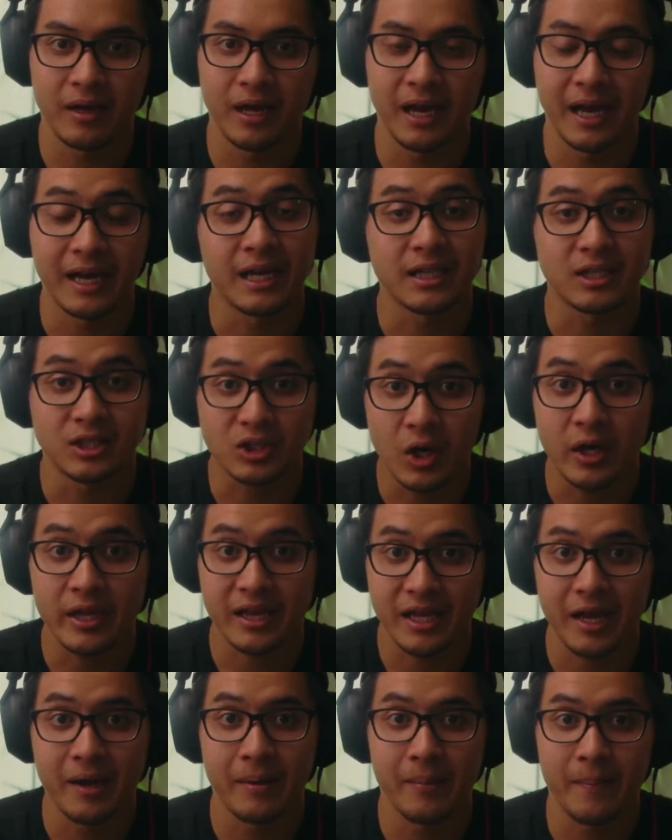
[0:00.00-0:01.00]
and it took
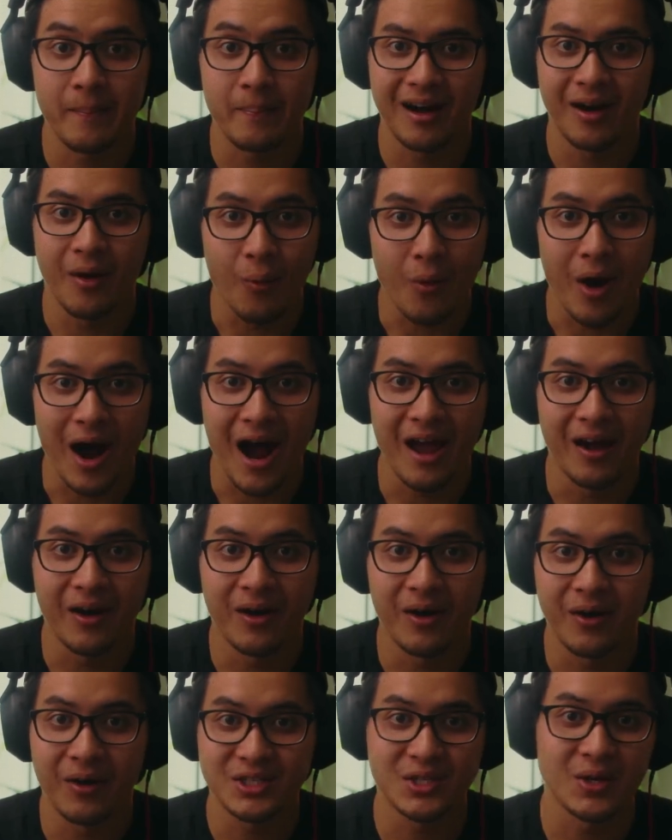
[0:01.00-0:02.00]
them a
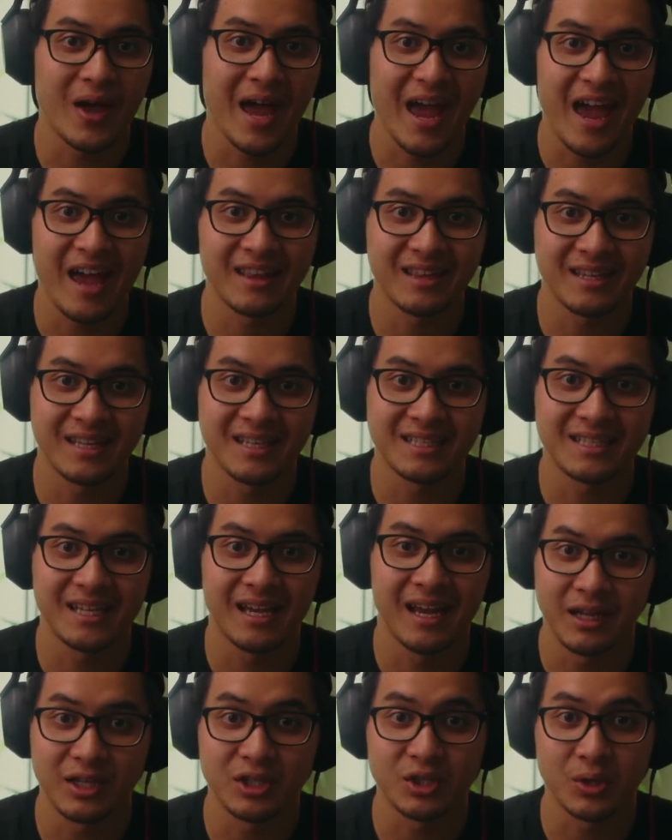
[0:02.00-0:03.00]
while to add this
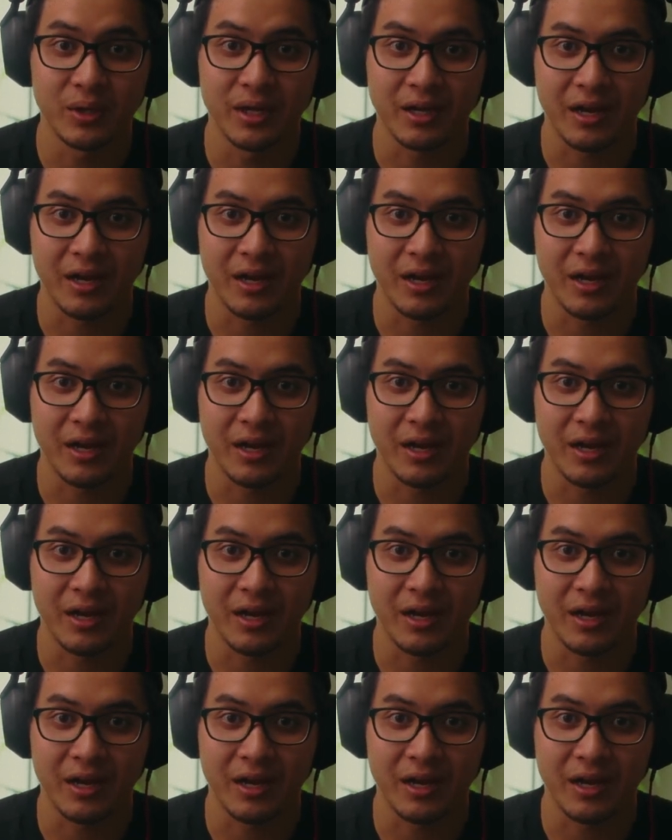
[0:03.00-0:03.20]
into the